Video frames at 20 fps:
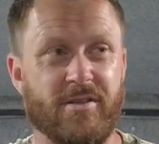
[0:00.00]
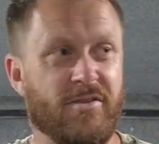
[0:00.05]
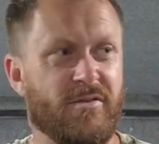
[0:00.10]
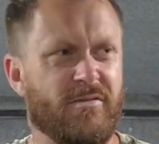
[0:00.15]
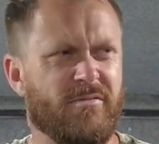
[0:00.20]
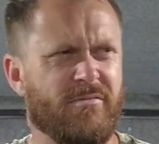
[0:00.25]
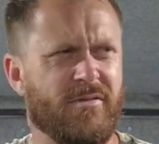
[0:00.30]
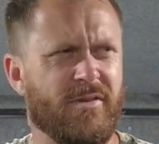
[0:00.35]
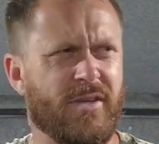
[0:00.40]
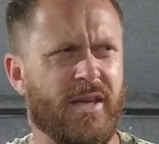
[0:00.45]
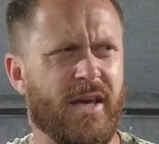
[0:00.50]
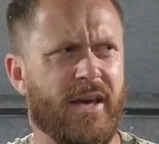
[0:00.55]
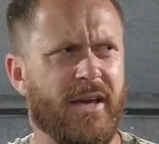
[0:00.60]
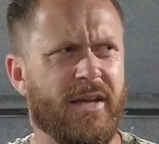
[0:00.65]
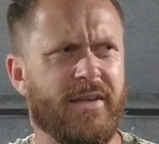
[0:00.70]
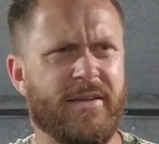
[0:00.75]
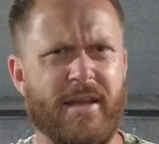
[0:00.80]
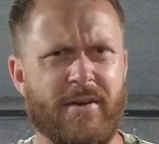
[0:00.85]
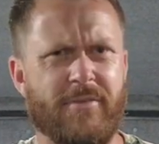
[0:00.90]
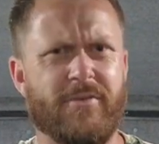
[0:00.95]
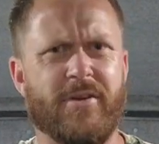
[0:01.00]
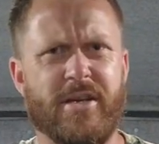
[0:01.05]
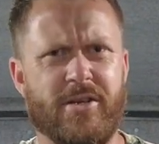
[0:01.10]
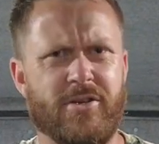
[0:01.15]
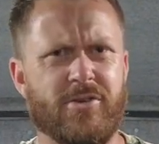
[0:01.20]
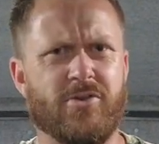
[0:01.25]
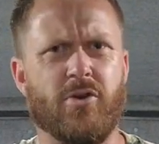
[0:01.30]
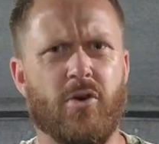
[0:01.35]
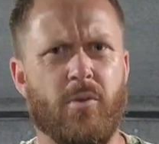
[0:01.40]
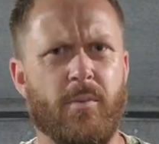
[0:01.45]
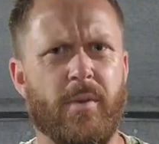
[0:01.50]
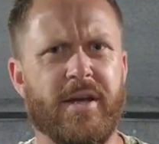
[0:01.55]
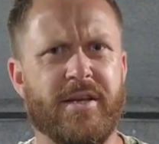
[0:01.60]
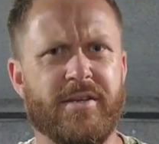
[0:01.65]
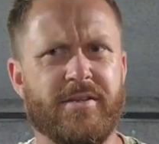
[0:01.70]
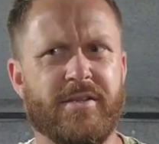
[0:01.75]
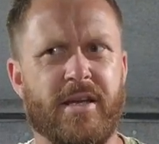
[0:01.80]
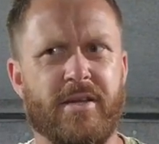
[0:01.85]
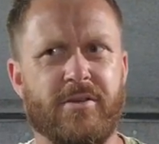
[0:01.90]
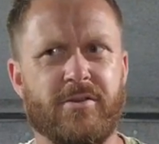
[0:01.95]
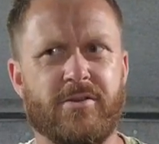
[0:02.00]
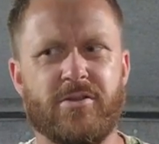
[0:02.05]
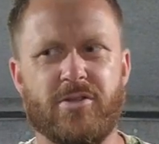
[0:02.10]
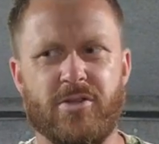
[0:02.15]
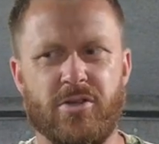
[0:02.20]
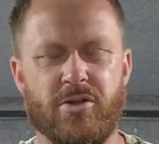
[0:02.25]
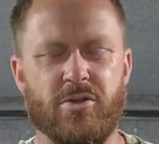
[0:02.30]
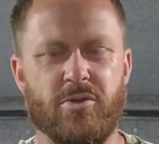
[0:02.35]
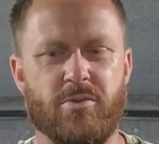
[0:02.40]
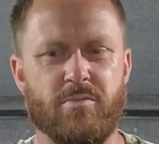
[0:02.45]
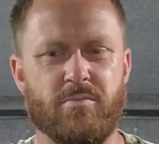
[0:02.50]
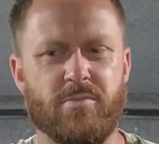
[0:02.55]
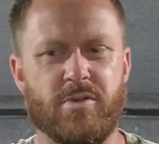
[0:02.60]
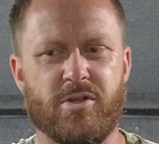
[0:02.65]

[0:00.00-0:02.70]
and yeah, it definitely does not make sense to